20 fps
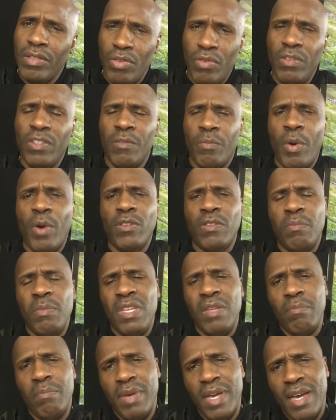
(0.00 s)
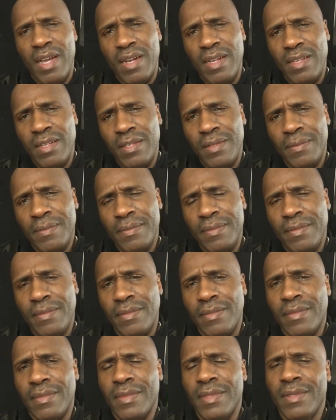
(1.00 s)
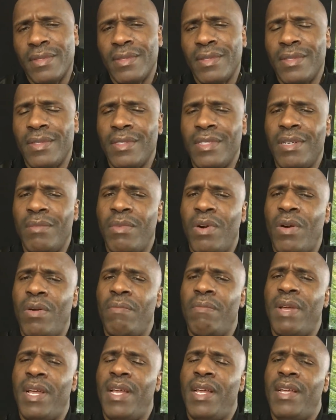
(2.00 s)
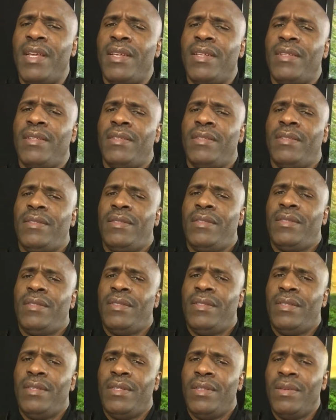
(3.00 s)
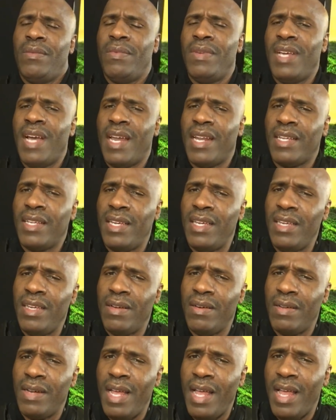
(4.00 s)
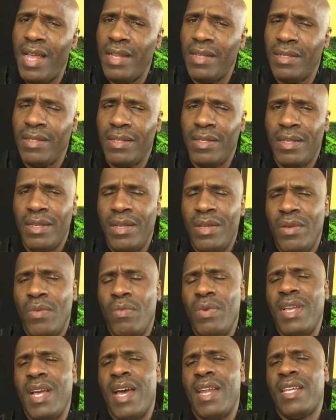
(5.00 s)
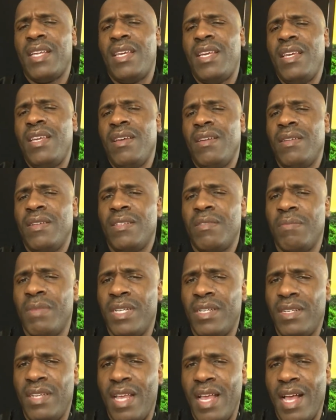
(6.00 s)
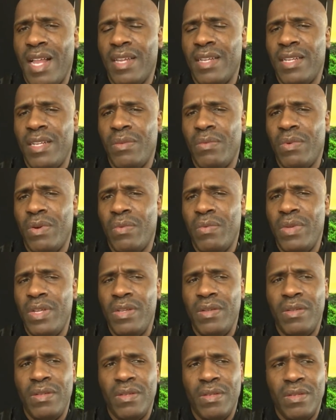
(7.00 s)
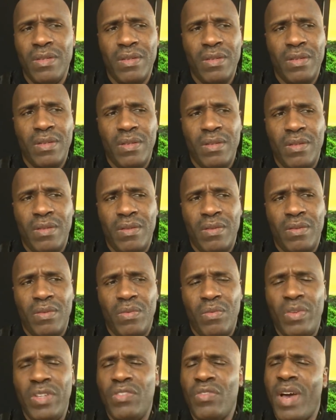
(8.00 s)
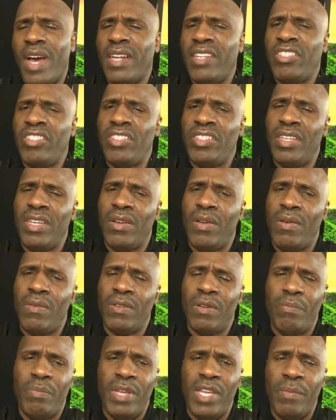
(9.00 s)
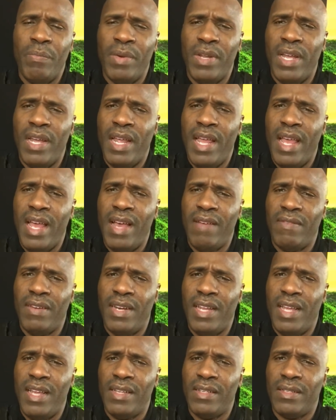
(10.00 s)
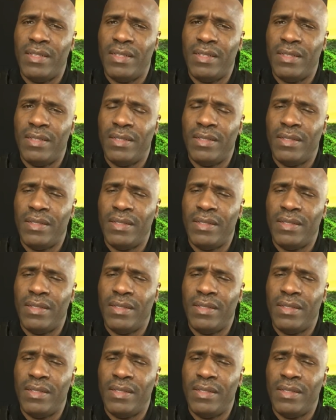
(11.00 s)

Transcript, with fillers: You supposed to be better? Come on, man. We got to kill that. We got to kill this mentality where we we try to shit on the people that have less.